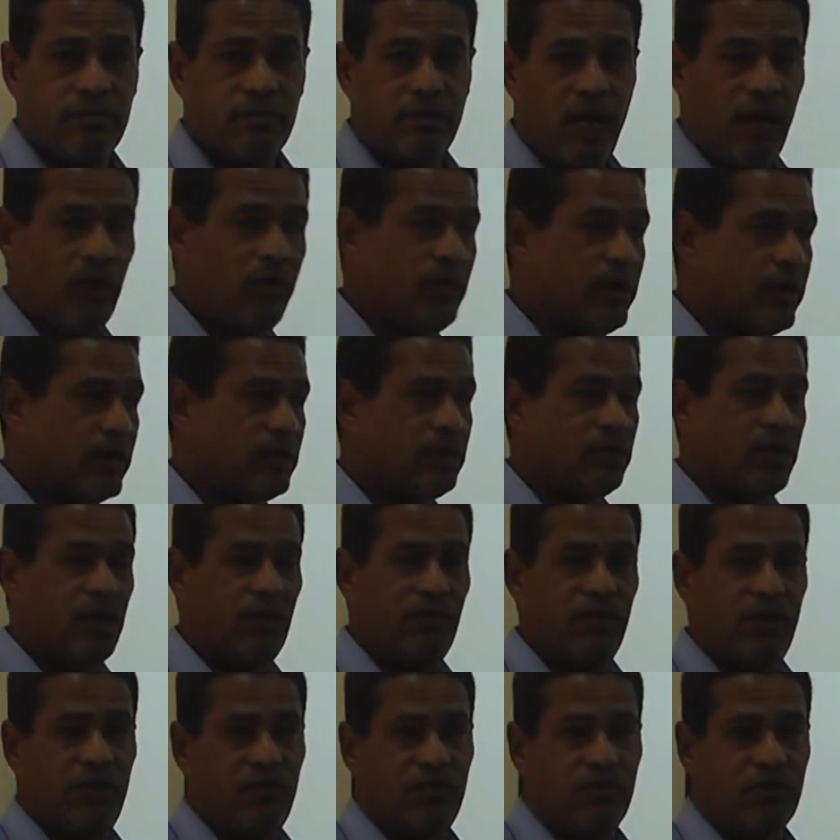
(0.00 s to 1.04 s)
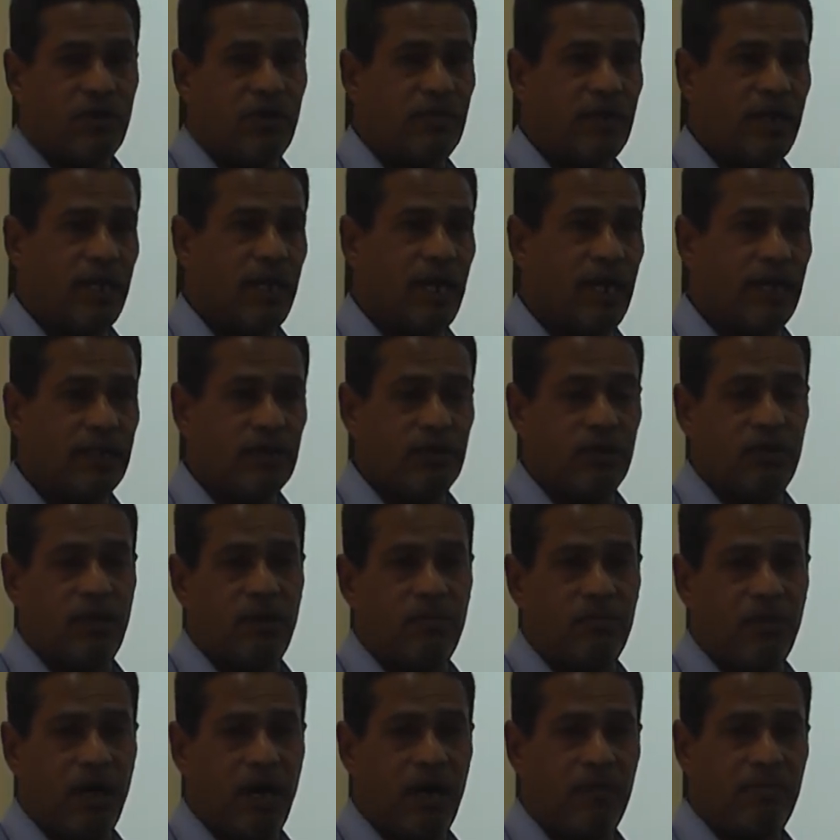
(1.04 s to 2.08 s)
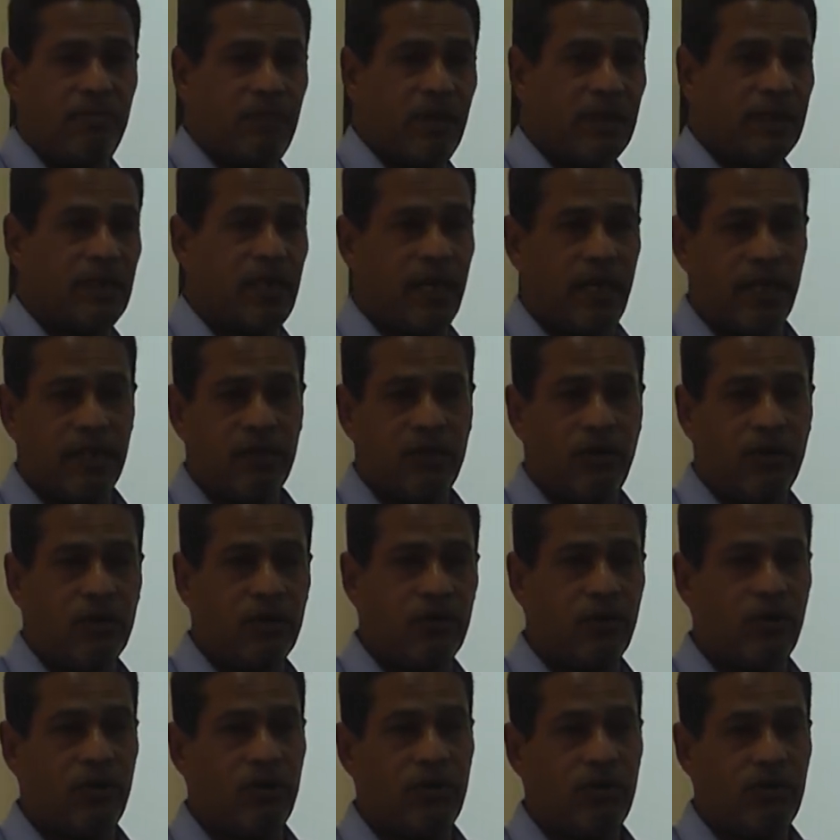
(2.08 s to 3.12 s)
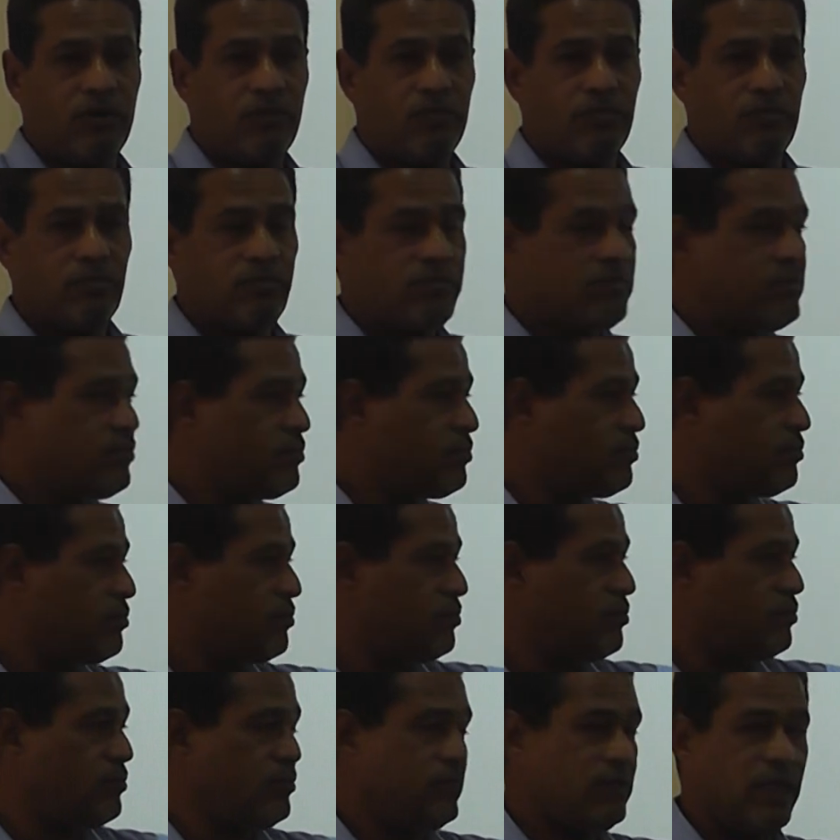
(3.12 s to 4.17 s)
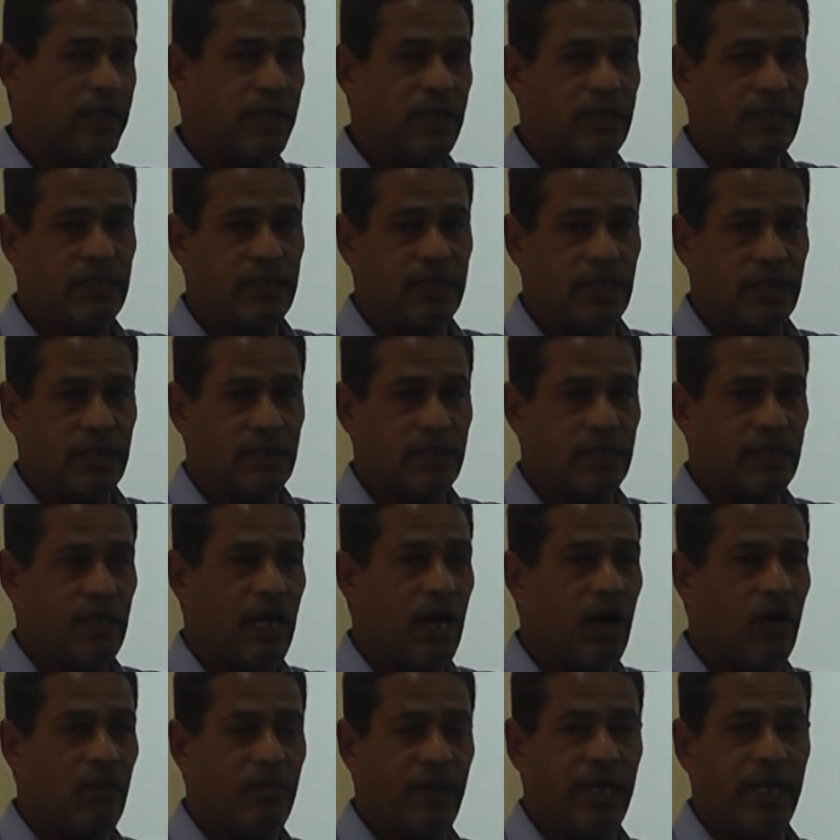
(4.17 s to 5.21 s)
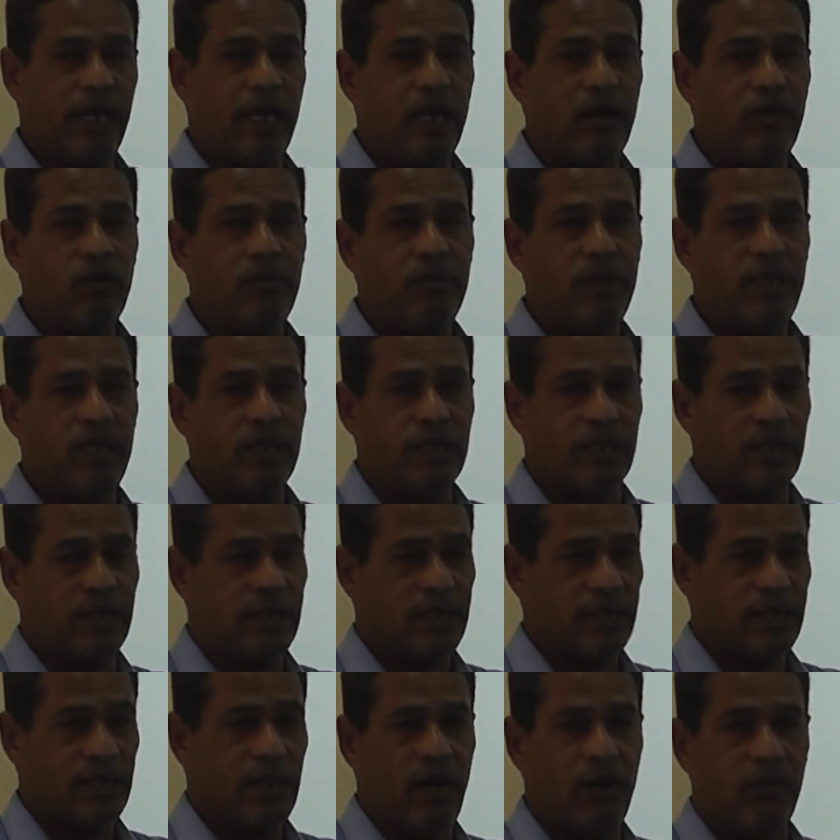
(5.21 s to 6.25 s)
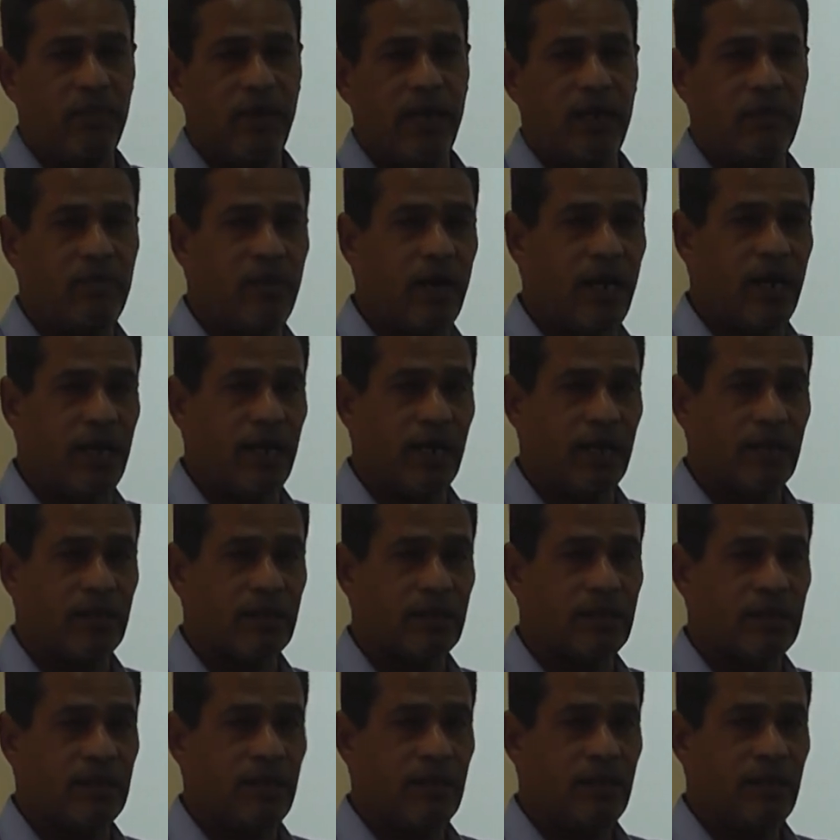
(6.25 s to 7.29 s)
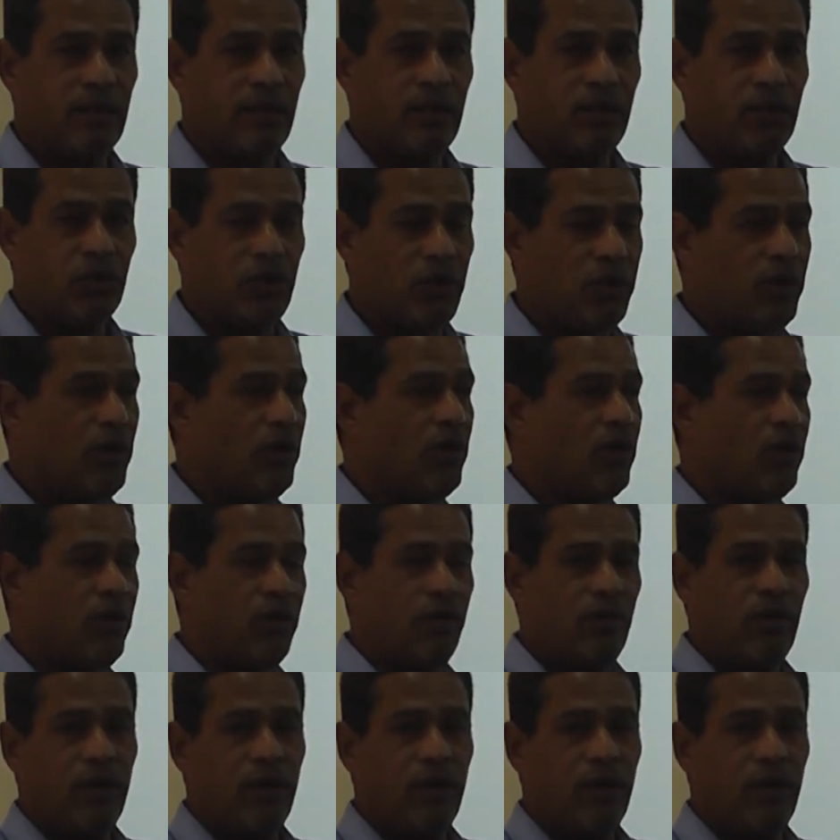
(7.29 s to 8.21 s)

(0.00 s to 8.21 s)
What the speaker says: I want to travel from Riyadh to Dammam, but I don't know the distance, how many kilometers, how many miles, to know